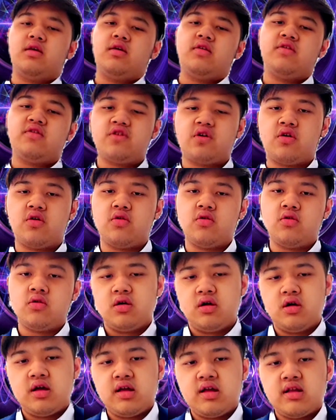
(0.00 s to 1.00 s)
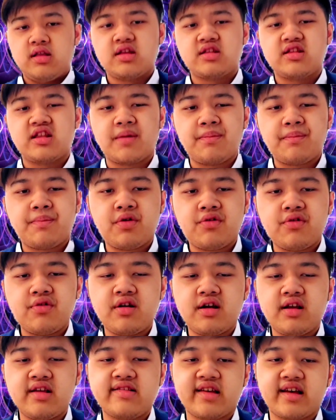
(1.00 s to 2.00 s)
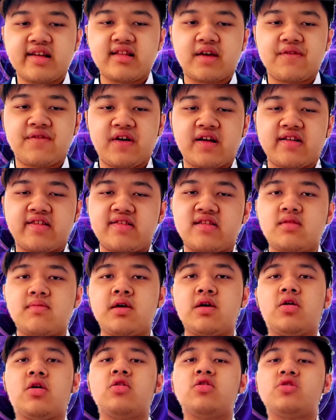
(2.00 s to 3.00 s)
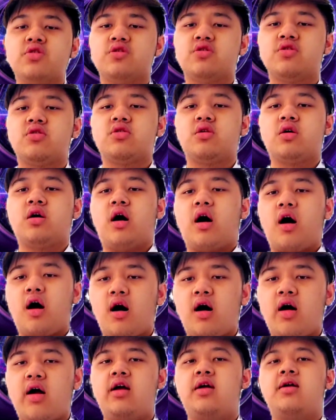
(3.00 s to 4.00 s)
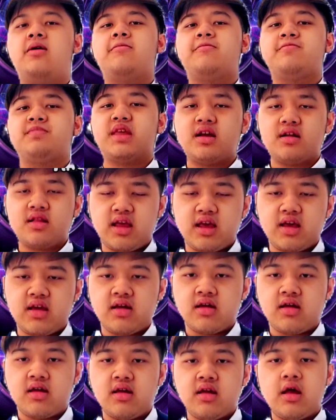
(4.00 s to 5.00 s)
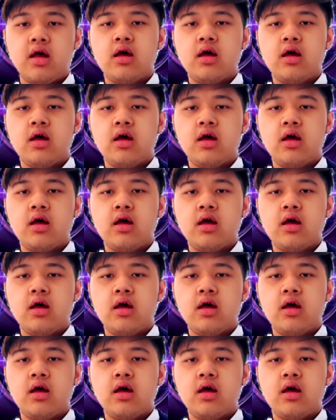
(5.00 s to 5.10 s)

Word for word: So the temporary side effects that may occur are tingling,